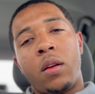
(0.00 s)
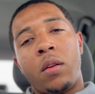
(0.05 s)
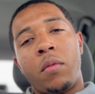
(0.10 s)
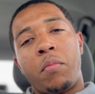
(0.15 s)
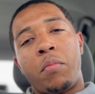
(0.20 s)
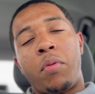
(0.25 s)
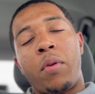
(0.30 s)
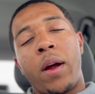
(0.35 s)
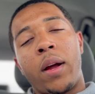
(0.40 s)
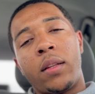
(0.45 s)

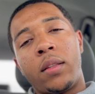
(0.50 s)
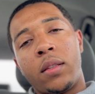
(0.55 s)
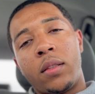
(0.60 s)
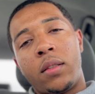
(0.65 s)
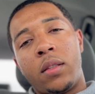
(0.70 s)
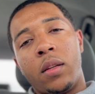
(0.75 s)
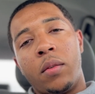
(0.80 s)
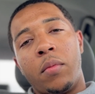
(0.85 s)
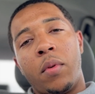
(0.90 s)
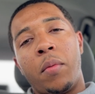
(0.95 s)
Practice
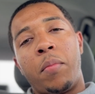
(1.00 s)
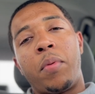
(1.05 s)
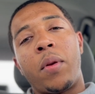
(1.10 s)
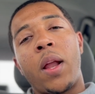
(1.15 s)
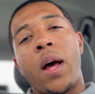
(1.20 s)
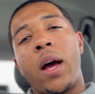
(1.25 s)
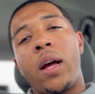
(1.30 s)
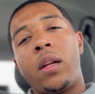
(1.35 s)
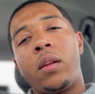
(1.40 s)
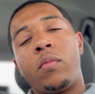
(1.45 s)
them.
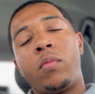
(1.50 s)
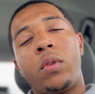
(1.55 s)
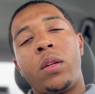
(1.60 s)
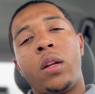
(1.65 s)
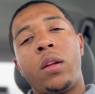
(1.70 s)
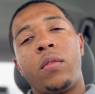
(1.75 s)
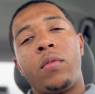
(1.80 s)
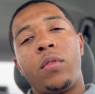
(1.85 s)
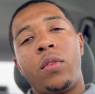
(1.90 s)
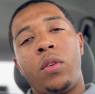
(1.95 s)
Apply them
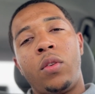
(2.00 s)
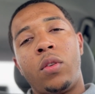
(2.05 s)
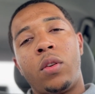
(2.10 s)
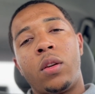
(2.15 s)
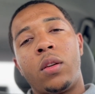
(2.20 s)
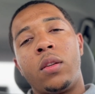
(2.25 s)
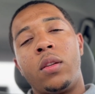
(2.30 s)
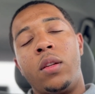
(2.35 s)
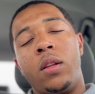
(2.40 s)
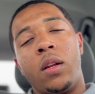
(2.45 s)
whenever you're
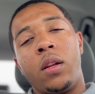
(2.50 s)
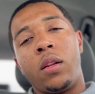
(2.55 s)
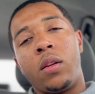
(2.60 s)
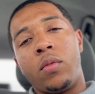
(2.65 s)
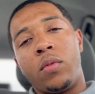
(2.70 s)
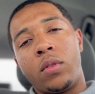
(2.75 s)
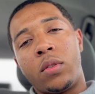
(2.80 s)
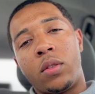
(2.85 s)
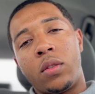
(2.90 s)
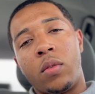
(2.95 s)
dealing
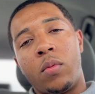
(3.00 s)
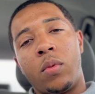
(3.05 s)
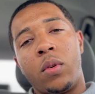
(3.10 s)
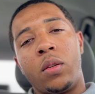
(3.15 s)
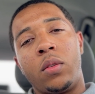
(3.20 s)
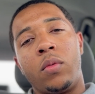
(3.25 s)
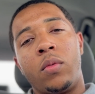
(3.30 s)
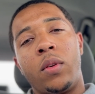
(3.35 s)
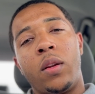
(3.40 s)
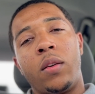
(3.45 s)
with
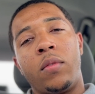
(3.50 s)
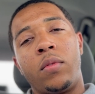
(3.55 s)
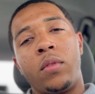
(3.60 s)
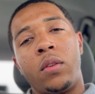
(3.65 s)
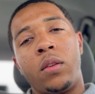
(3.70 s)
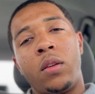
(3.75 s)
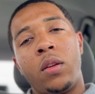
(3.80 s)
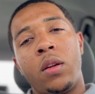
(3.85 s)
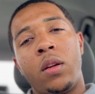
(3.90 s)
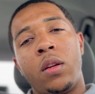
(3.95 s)
someone, whenever
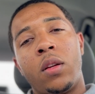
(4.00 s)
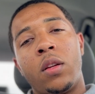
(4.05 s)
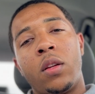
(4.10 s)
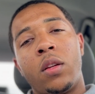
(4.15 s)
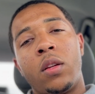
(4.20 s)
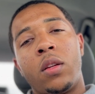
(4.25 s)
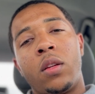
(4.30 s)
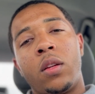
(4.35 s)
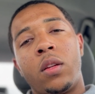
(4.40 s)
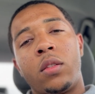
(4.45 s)

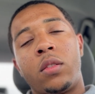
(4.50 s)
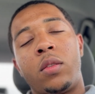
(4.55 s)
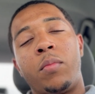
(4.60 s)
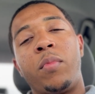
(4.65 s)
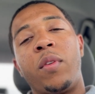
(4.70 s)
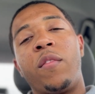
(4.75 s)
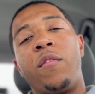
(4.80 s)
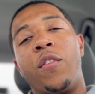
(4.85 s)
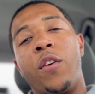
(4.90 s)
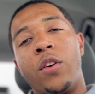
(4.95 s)
some
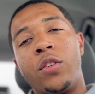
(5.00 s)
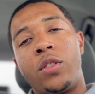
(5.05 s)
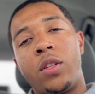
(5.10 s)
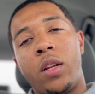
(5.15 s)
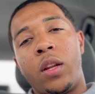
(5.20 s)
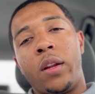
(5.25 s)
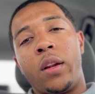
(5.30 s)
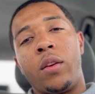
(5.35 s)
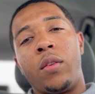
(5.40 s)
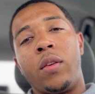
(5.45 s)
adversity
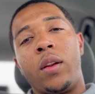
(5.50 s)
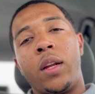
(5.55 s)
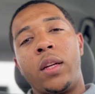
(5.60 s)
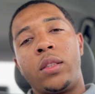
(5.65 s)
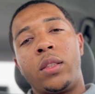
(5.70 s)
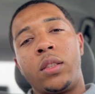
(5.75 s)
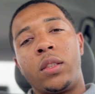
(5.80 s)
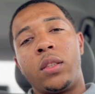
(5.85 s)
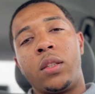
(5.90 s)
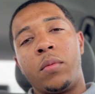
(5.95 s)
in a
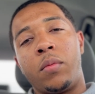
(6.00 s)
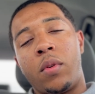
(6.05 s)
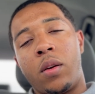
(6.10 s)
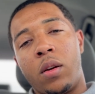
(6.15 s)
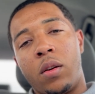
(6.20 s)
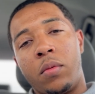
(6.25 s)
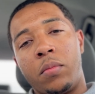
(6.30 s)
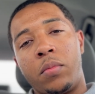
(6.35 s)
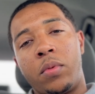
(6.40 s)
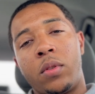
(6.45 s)
relationship
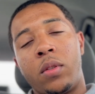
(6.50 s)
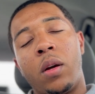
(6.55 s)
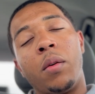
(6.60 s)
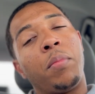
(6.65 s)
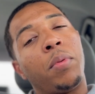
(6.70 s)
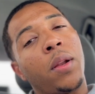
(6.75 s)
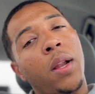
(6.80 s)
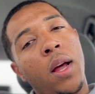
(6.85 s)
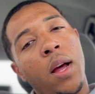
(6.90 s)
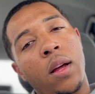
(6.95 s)
comes.
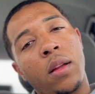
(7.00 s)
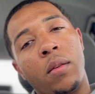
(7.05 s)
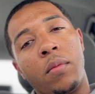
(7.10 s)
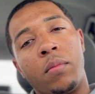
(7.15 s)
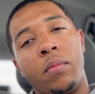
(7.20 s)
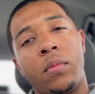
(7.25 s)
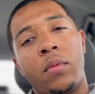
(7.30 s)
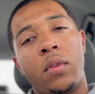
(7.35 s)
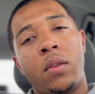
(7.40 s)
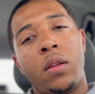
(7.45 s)
Apply them.
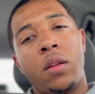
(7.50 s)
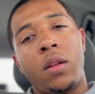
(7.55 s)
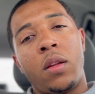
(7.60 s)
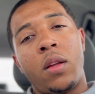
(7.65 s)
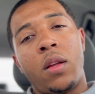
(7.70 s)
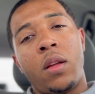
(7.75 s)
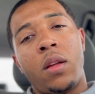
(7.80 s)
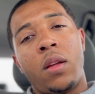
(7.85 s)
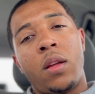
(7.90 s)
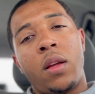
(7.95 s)

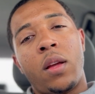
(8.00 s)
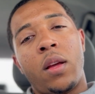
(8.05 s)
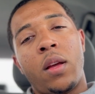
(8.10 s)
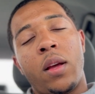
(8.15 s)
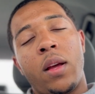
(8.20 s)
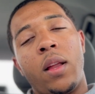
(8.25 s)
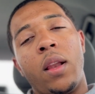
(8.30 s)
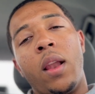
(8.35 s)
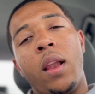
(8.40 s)
And